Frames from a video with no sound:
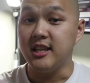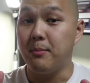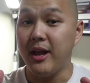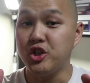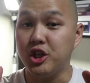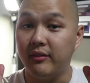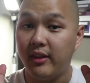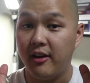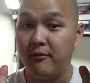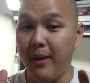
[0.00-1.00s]
As mentioned,
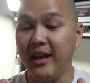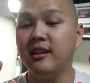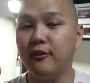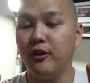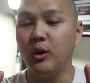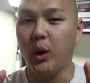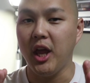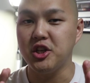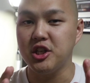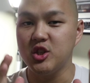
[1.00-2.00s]
they have many different
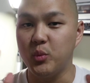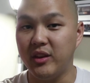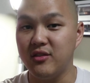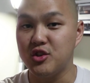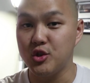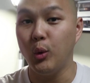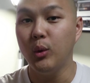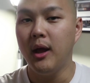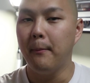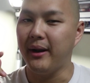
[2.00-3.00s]
locations within
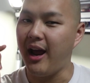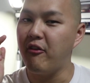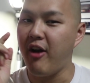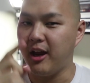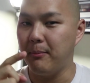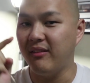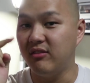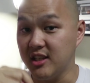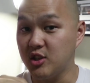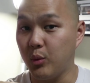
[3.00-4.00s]
Seoul, but I
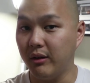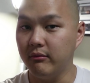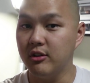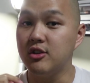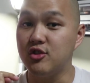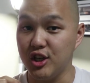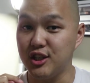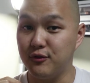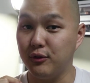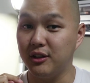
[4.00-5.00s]
recommend this one
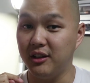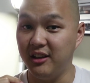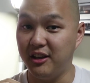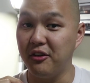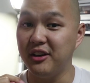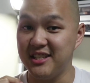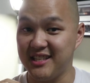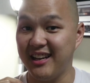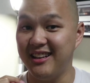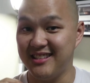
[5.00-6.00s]
just for the interior
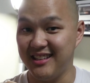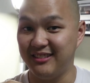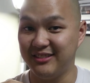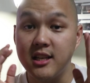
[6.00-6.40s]
design itself.